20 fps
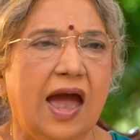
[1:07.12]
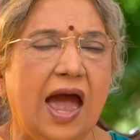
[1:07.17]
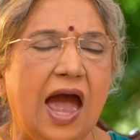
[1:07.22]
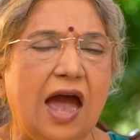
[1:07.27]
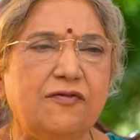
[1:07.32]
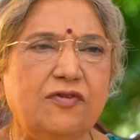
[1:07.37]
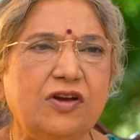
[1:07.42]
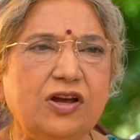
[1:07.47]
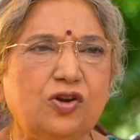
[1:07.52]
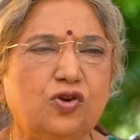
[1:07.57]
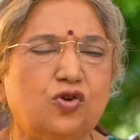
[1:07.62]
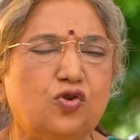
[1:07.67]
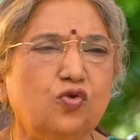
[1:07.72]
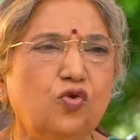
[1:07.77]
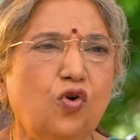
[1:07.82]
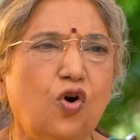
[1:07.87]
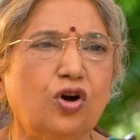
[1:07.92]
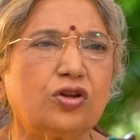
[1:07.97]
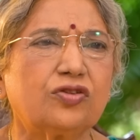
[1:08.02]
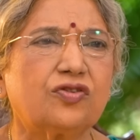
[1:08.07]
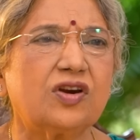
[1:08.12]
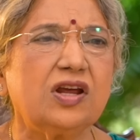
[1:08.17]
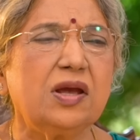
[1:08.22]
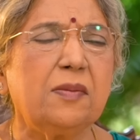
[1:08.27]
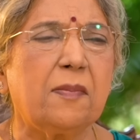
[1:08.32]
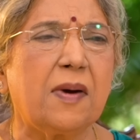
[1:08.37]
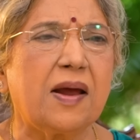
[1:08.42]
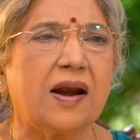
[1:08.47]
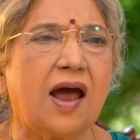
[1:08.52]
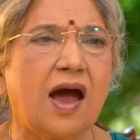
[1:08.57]
Having 2 or 3
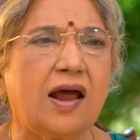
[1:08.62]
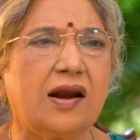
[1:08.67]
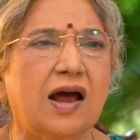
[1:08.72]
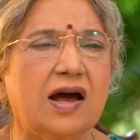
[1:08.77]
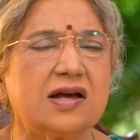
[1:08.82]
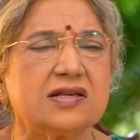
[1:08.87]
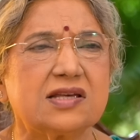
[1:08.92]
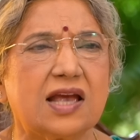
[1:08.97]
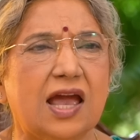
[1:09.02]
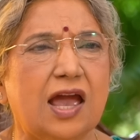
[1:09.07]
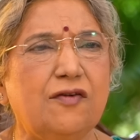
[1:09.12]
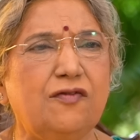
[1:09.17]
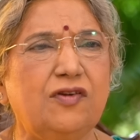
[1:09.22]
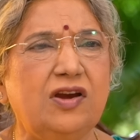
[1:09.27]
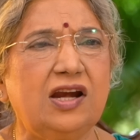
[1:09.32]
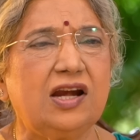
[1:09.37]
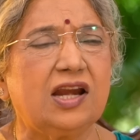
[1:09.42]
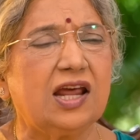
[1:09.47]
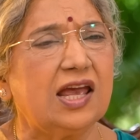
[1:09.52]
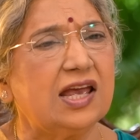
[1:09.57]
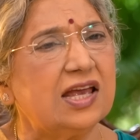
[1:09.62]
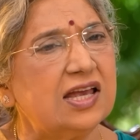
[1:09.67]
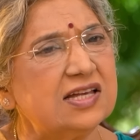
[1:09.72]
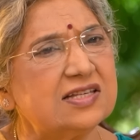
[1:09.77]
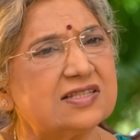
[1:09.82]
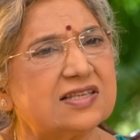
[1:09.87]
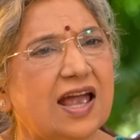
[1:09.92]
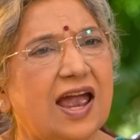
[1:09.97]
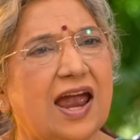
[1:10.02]
bananas every day is